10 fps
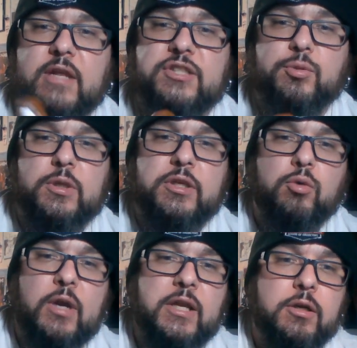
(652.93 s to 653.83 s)
That's really
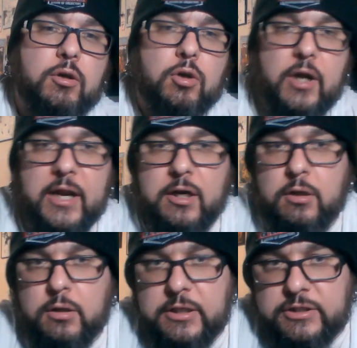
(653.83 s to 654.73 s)
great. Her
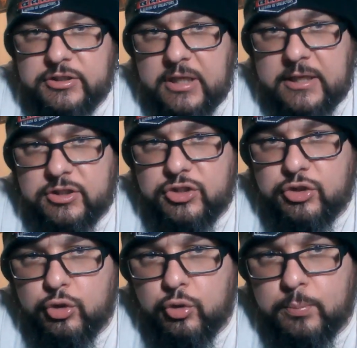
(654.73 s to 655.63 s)
hair is like
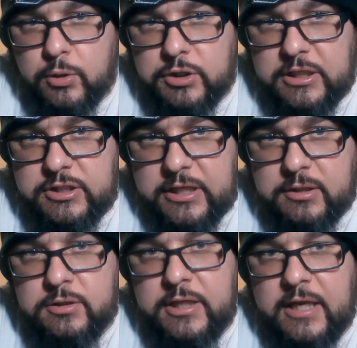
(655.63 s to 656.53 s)
super
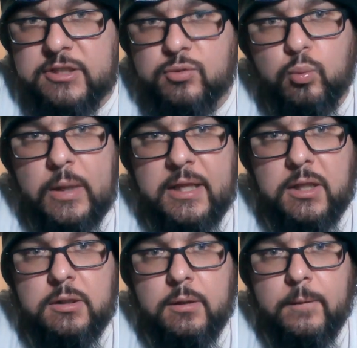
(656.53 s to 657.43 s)
detailed as
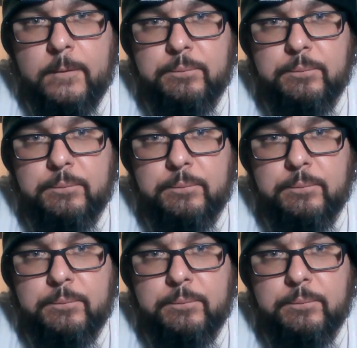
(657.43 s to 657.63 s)
well.